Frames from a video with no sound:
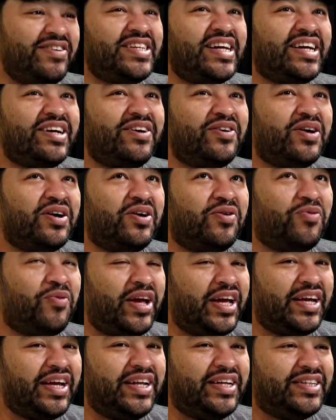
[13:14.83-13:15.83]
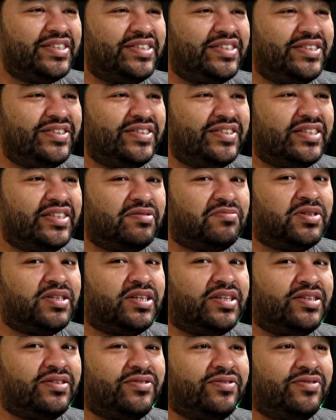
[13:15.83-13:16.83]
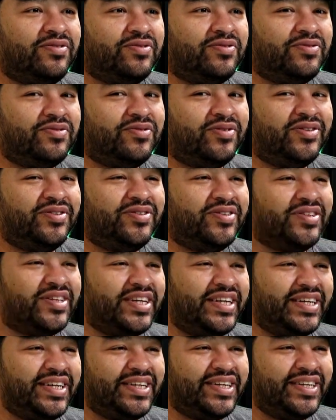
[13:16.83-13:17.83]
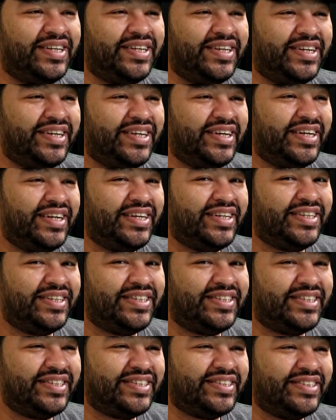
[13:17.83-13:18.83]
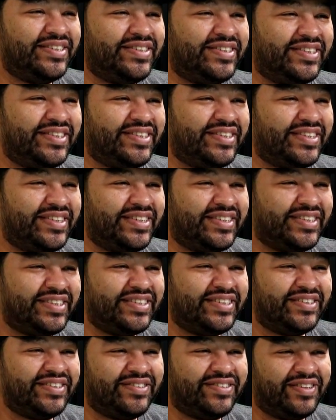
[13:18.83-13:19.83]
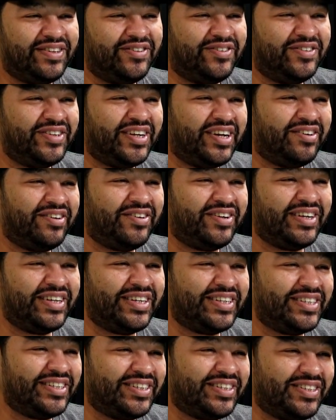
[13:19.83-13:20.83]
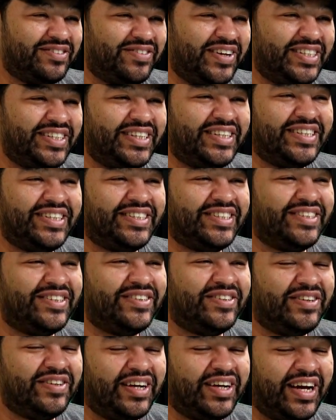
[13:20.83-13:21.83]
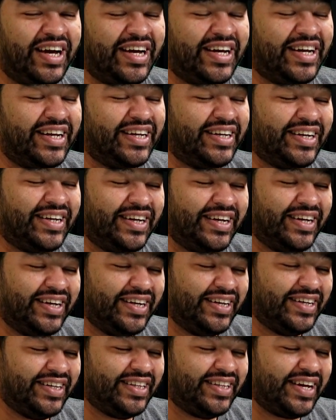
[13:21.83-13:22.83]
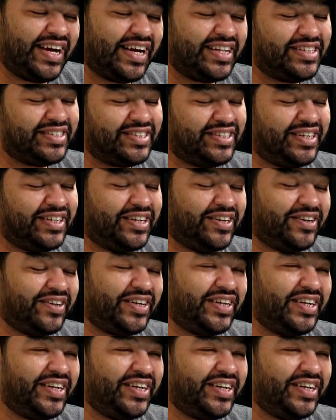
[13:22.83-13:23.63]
like a awakening too, because I'm just like, well, like this isn't going how I expected it to. And they get the security.